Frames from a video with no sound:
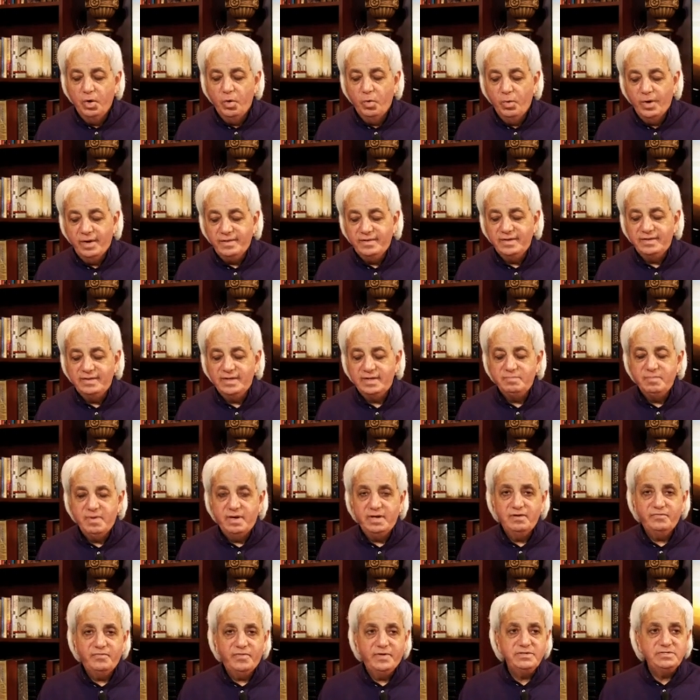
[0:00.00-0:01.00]
whether that
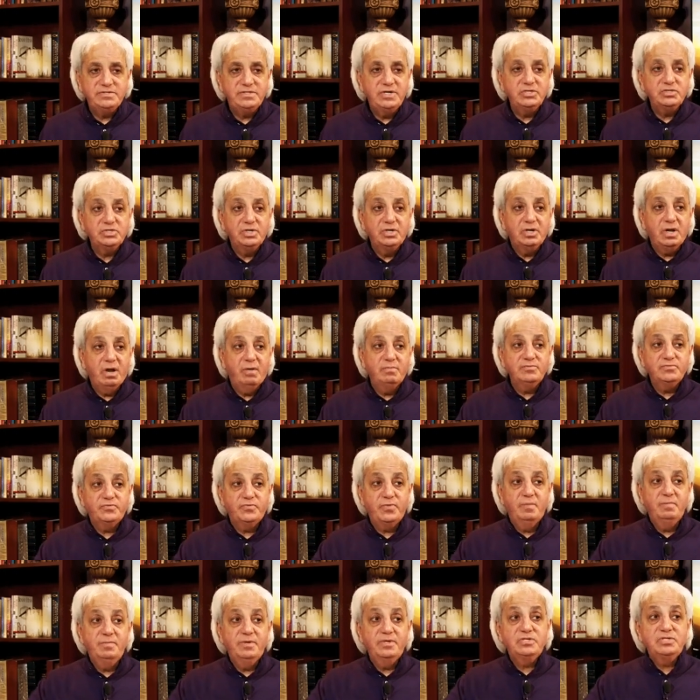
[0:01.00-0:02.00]
manifestation comes
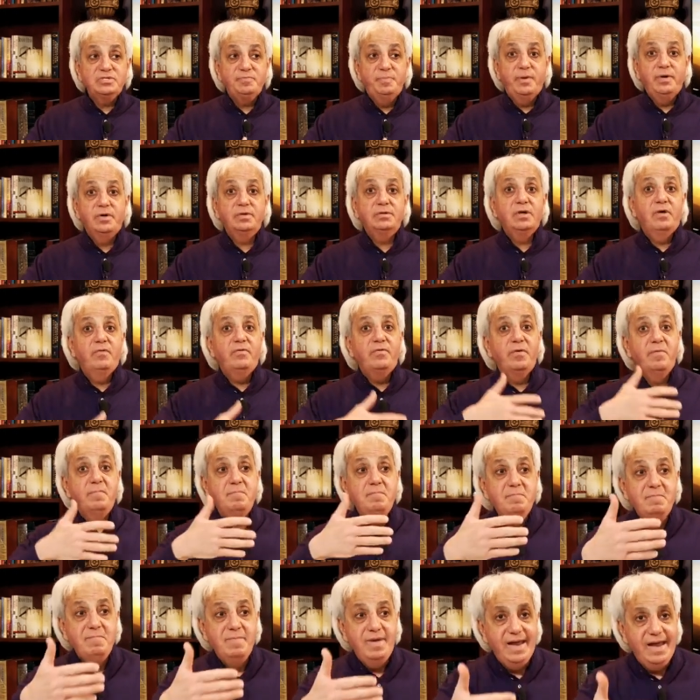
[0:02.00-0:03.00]
from the spirit of
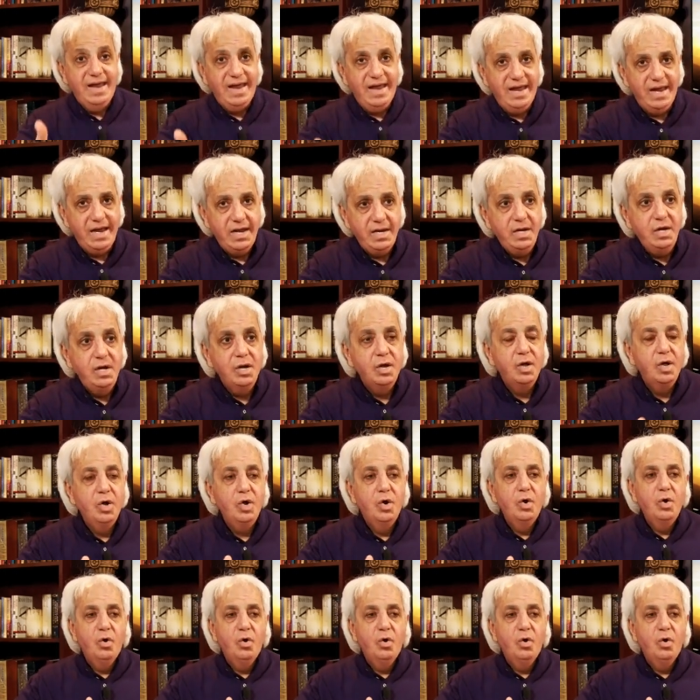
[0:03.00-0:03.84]
man,